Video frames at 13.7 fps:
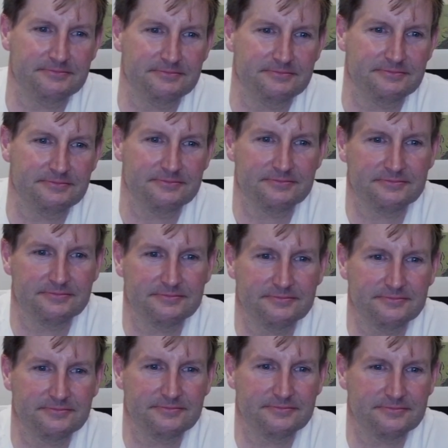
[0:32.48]

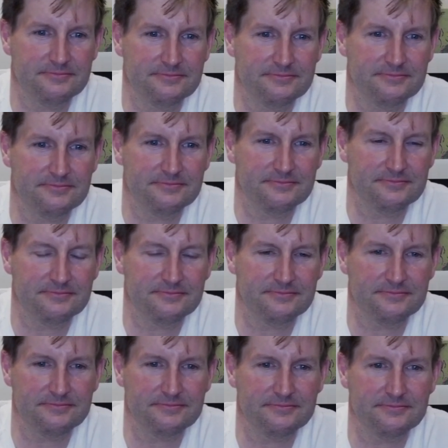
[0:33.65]

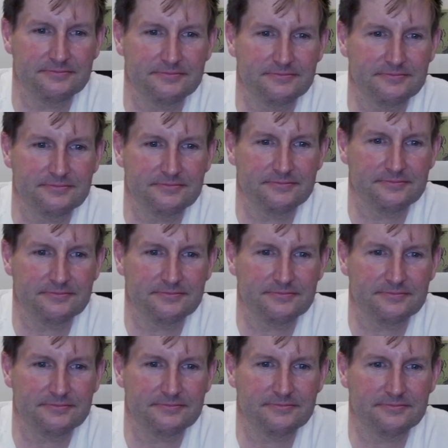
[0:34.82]

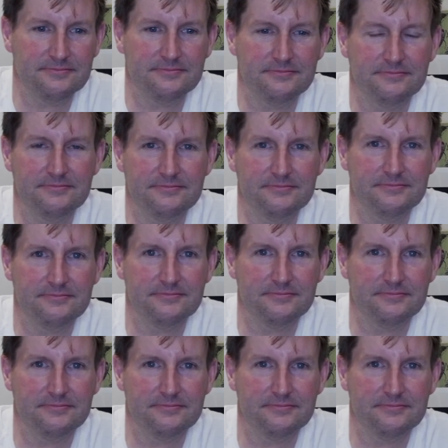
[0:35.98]
This person isn't speaking.